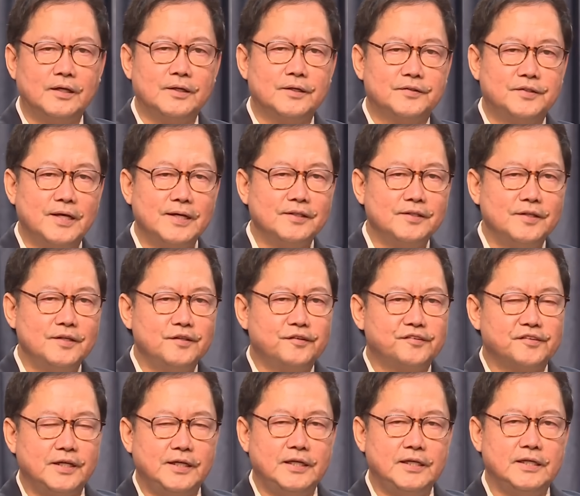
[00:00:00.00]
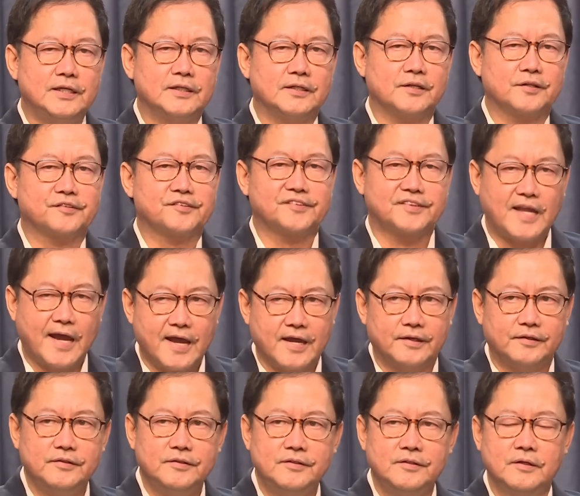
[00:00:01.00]
That is a uh,
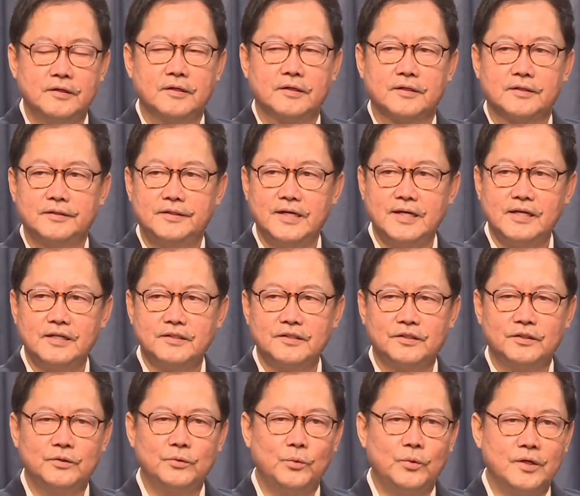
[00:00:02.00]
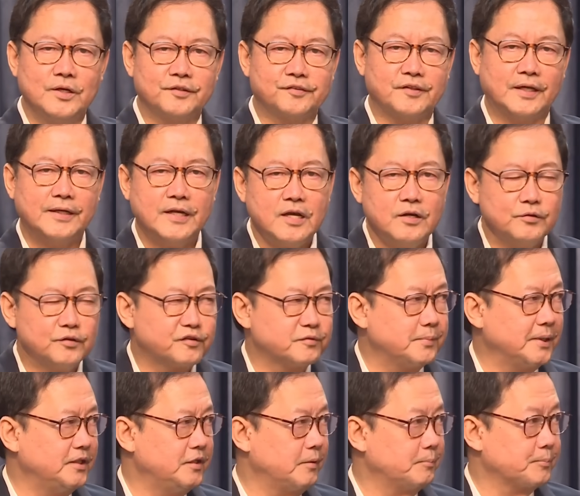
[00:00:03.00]
stand that was announced
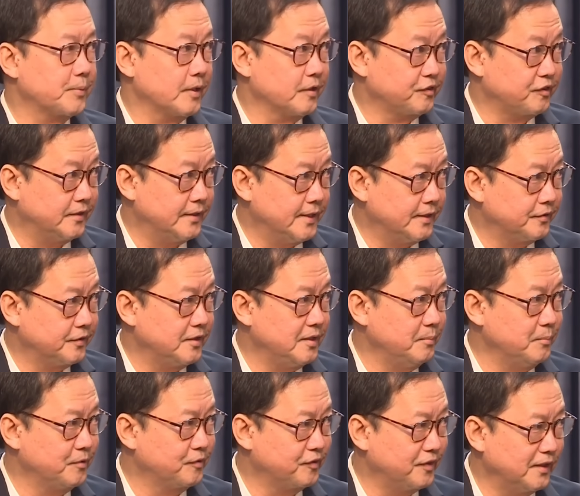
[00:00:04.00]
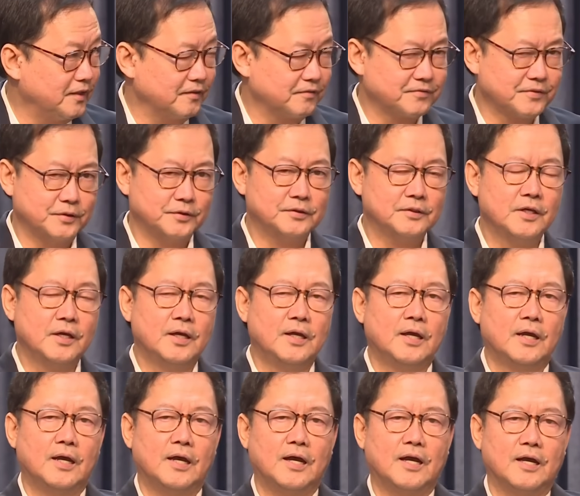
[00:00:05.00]
by the President himself, no?
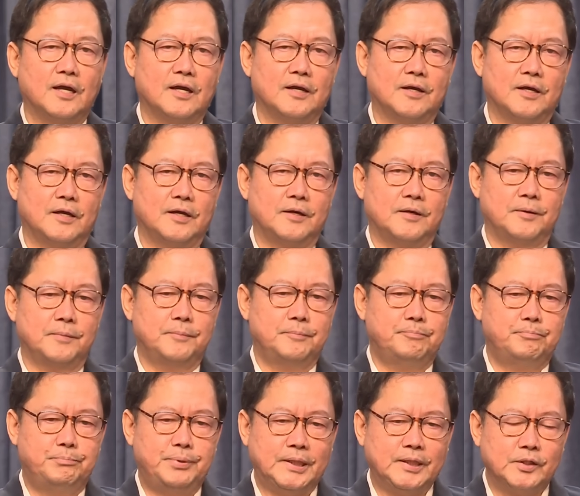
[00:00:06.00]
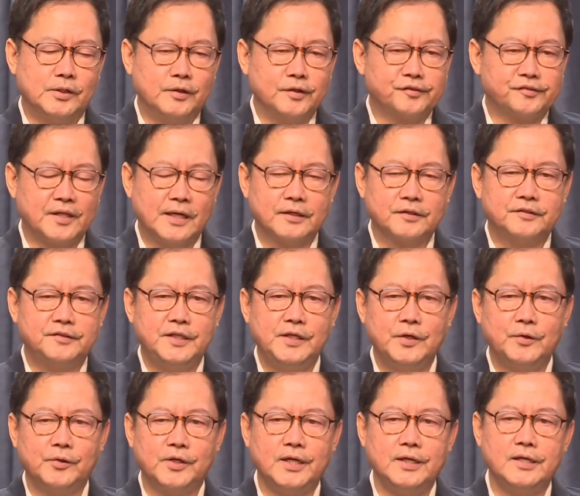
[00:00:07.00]
Uh, because ang
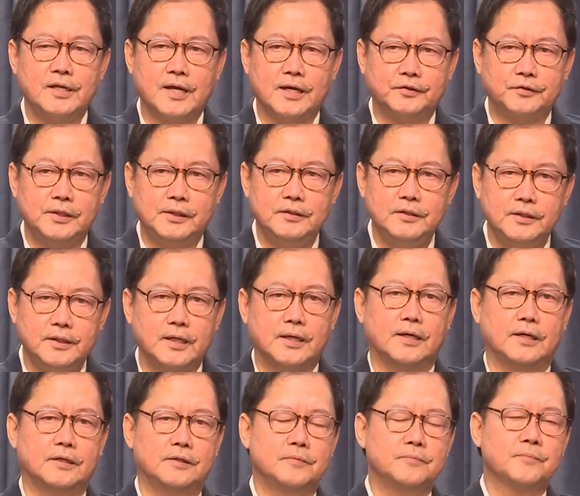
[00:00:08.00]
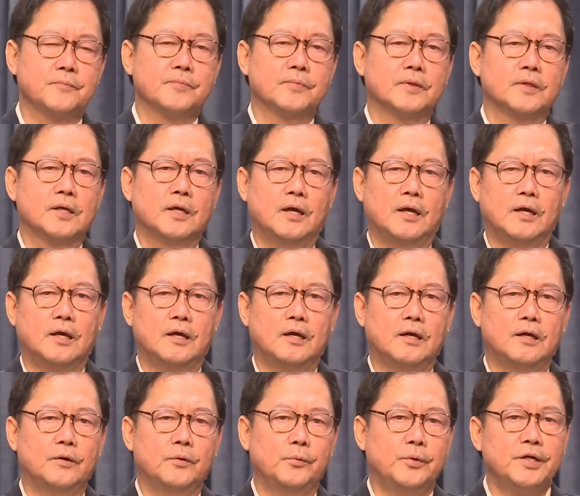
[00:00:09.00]
theory natin diyan,
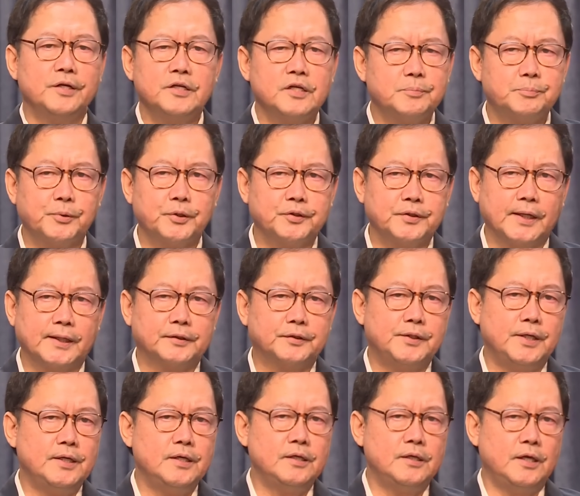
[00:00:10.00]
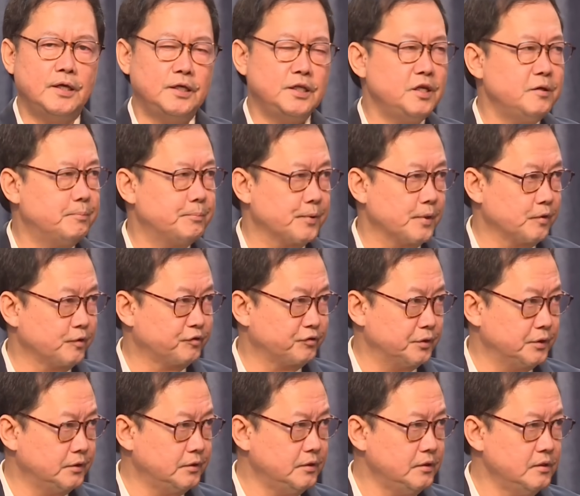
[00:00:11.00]
Uh, we're not protecting any
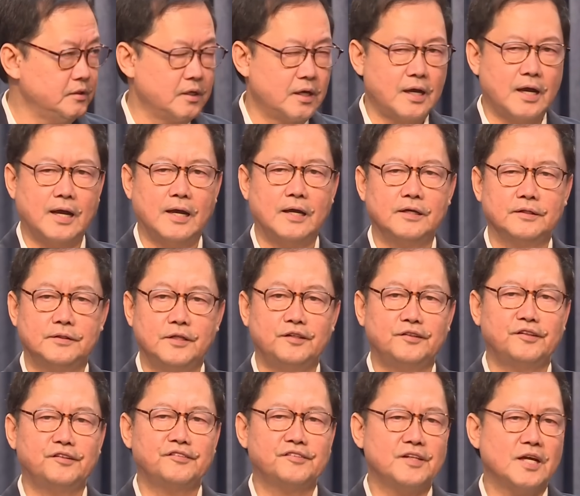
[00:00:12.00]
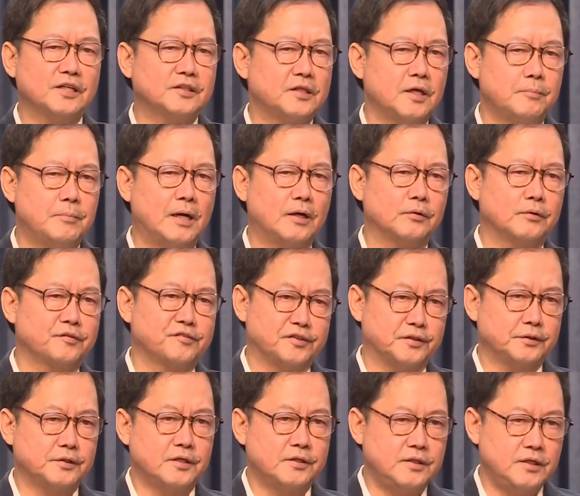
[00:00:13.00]
person. Uh, this is not about
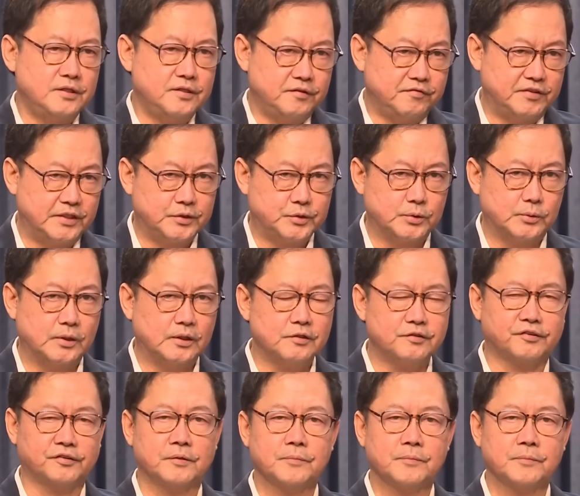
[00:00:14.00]
certain individuals.